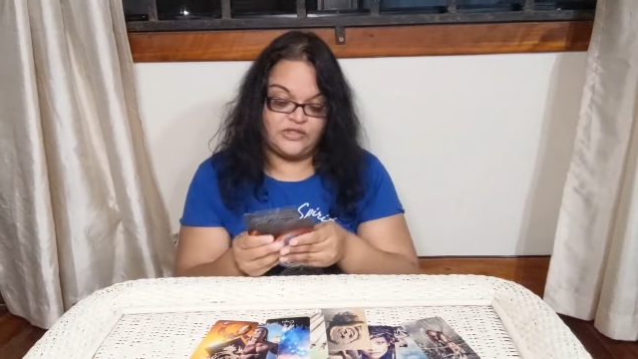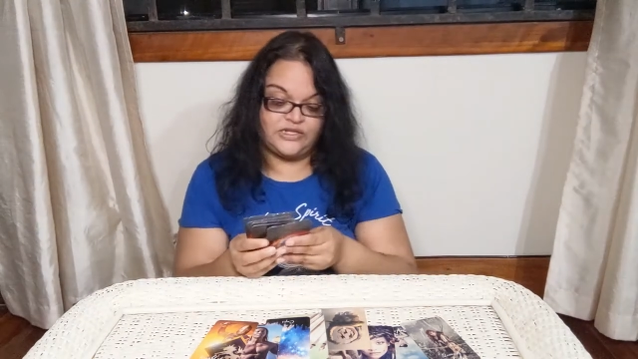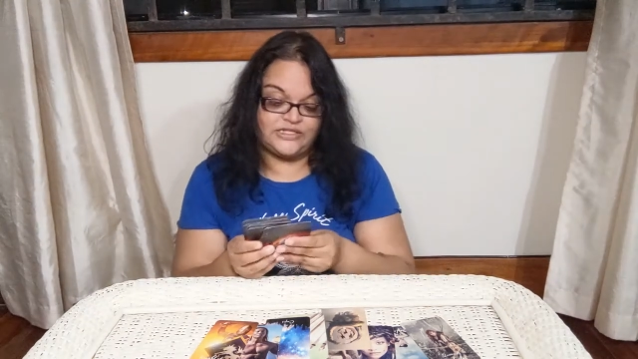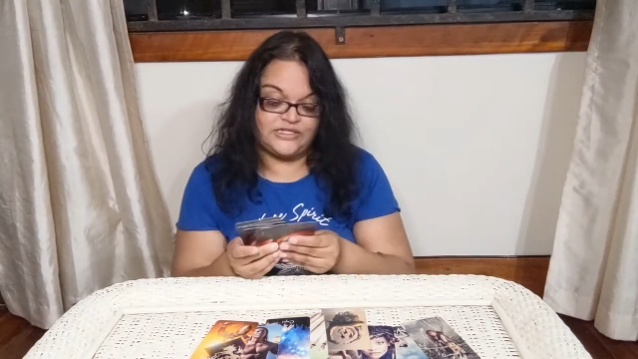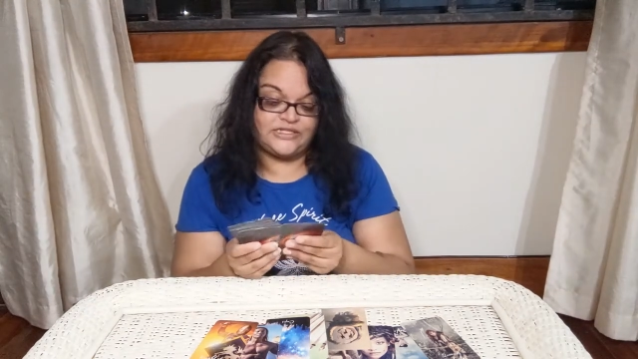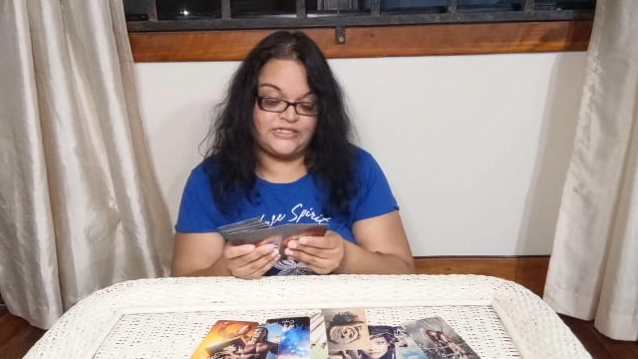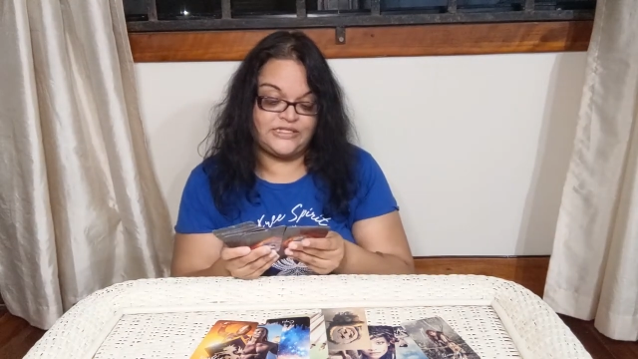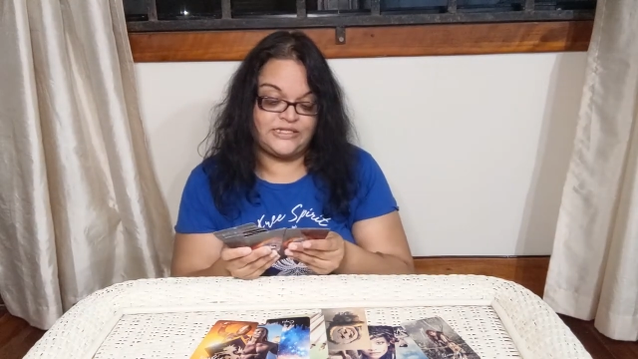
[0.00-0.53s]

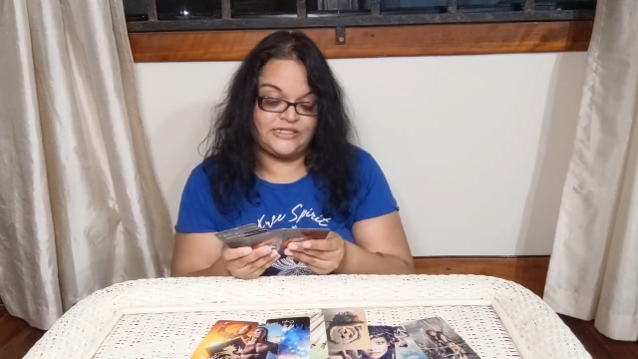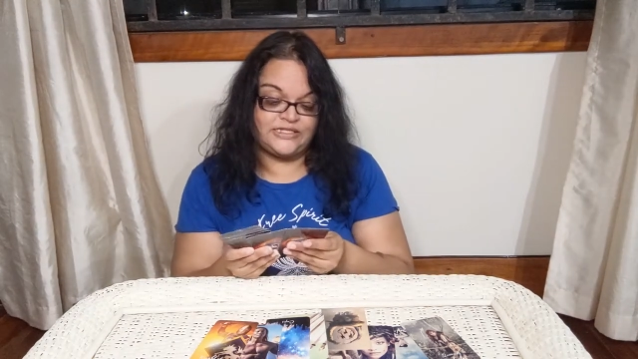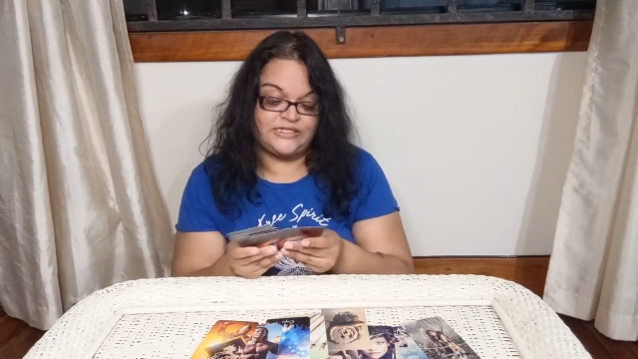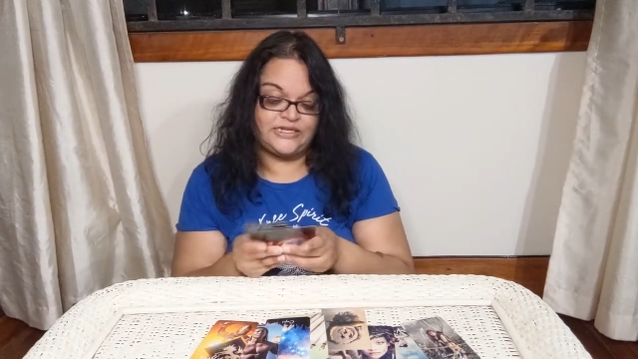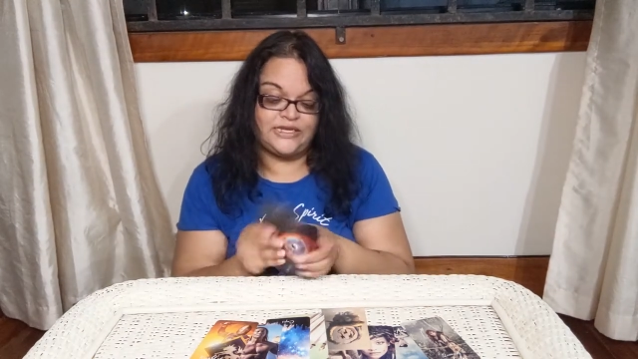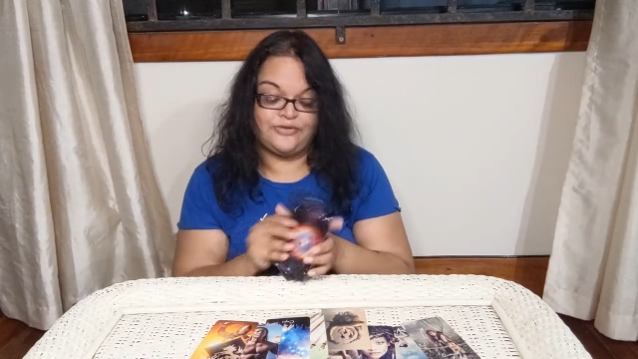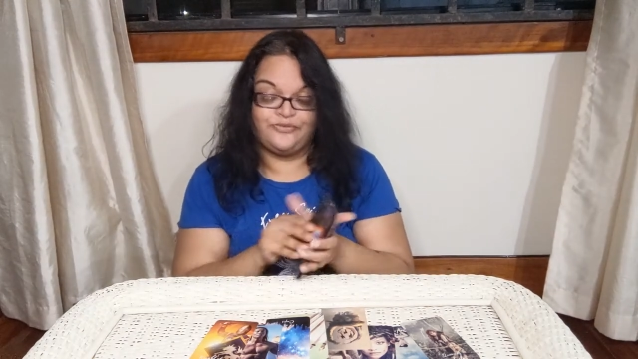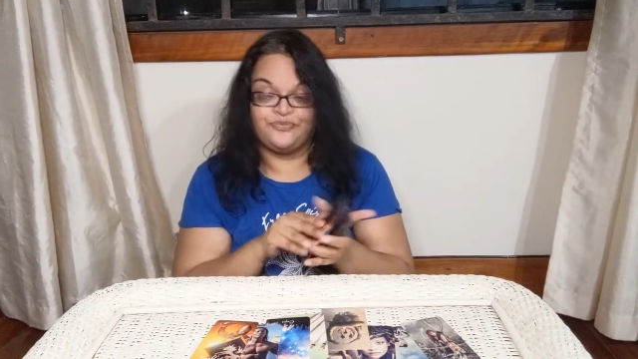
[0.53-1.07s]
let's let's
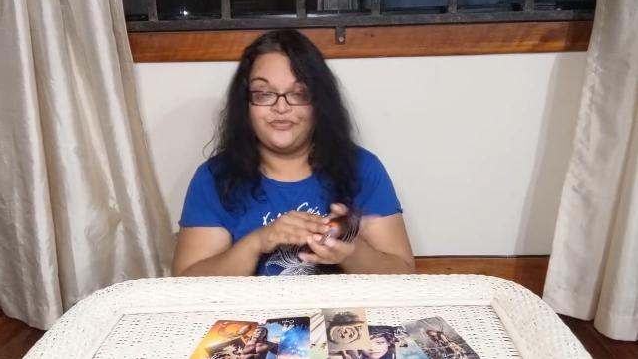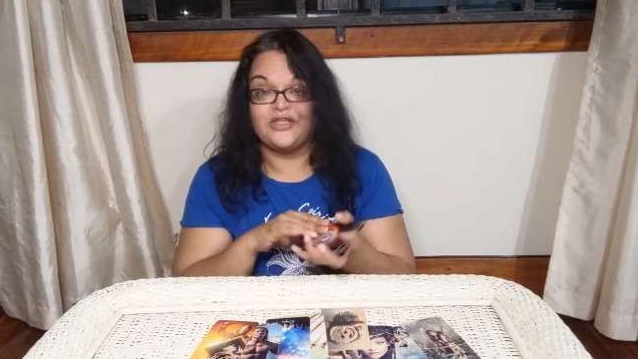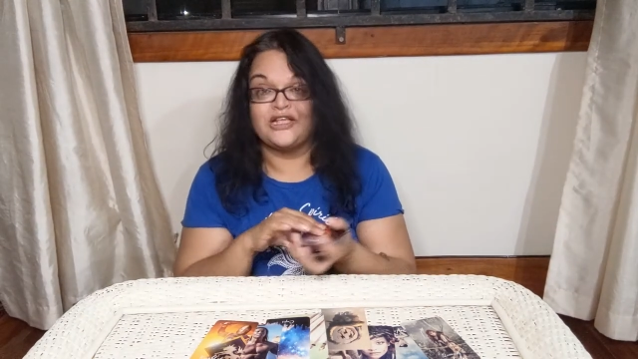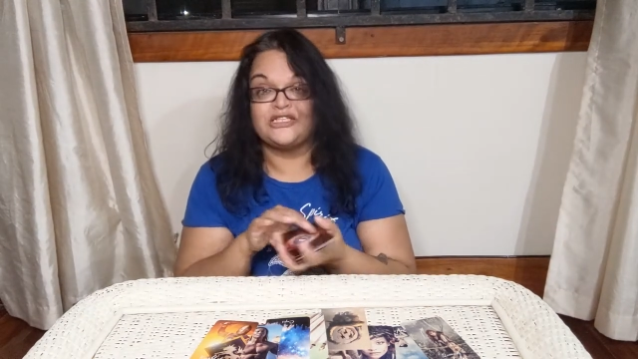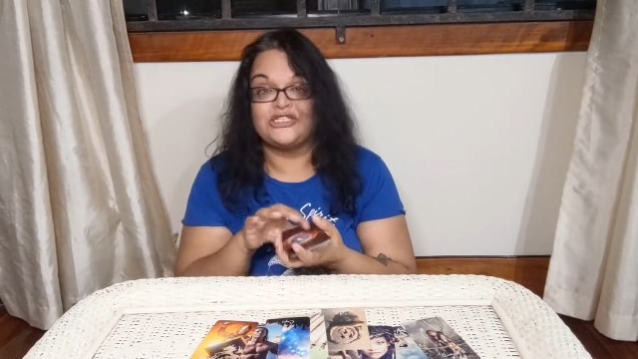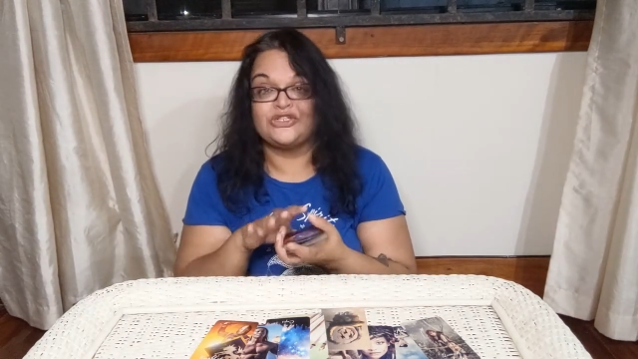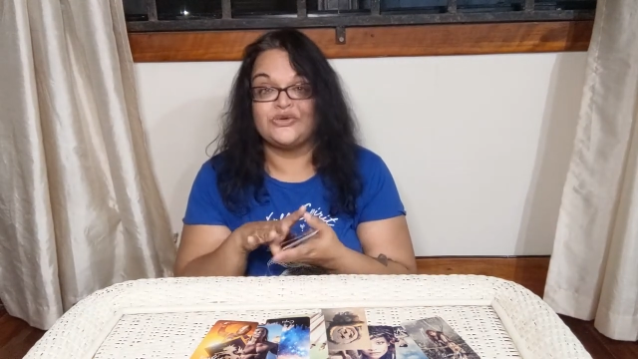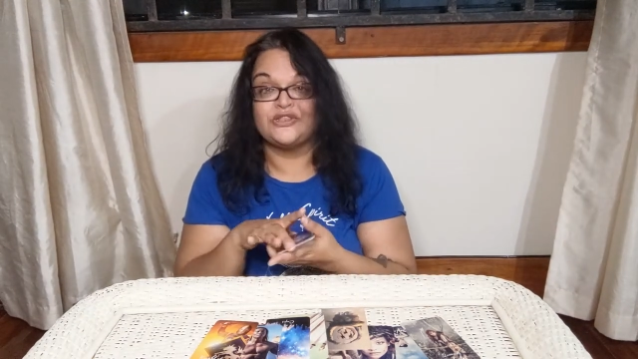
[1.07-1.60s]
see.
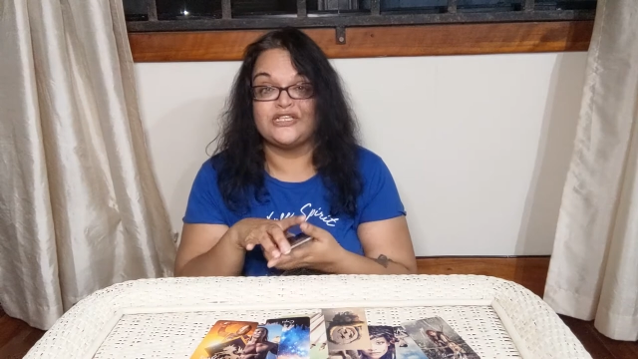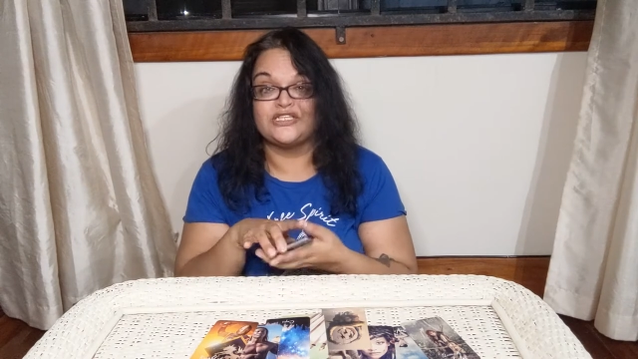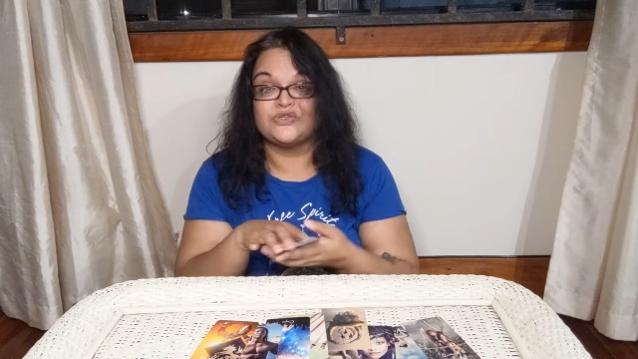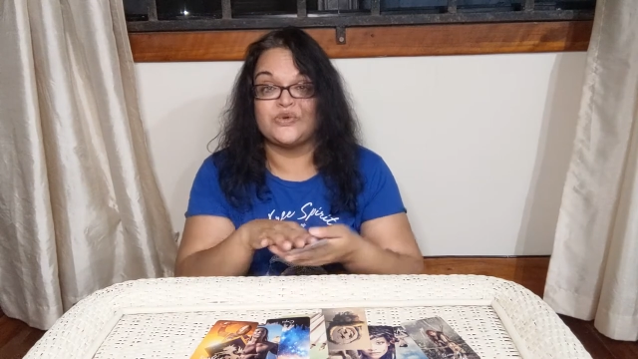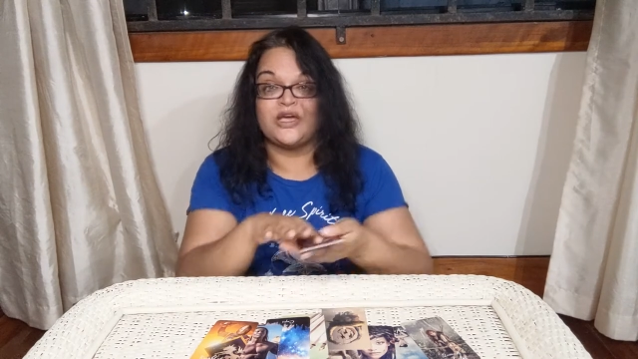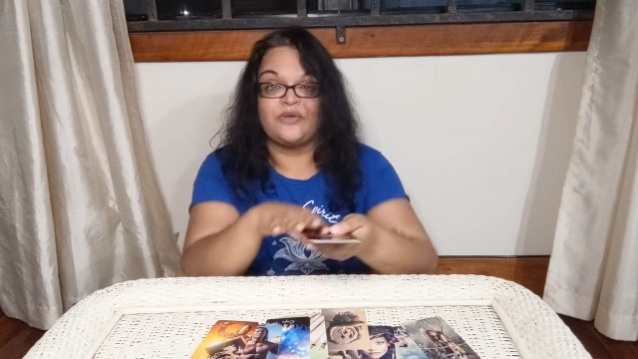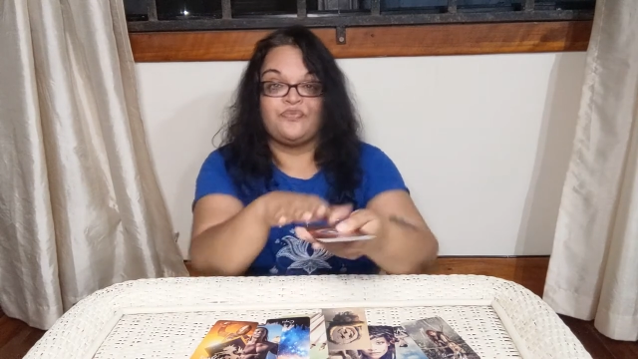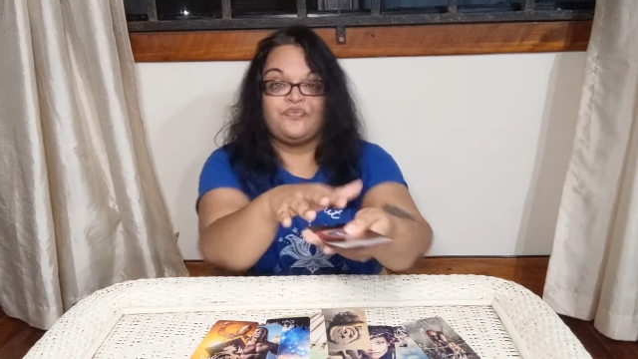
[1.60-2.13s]
Let's do it
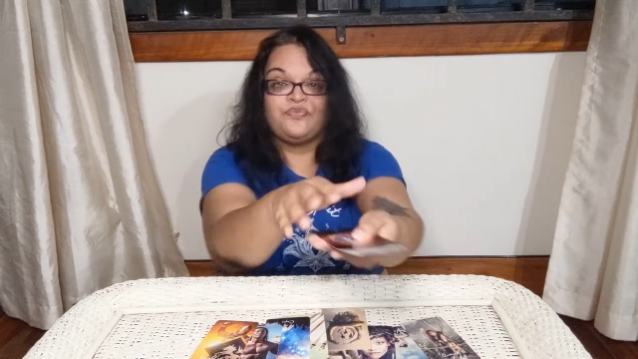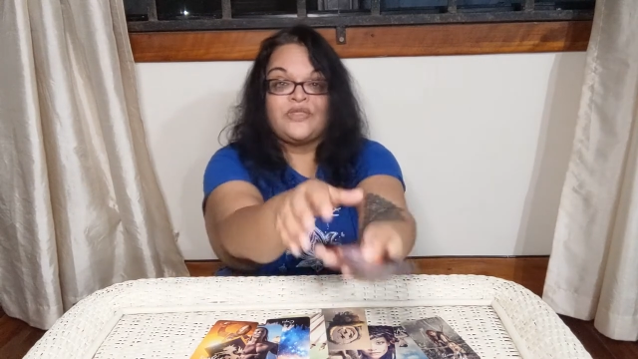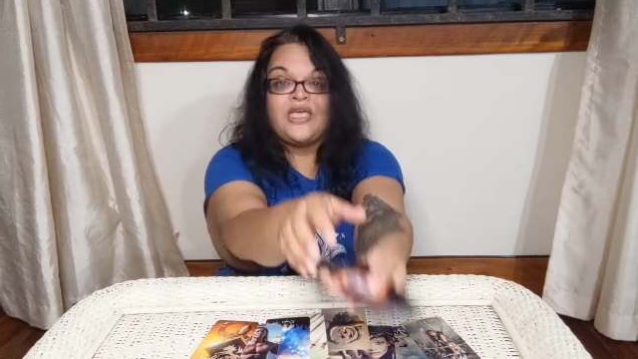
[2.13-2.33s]
this way.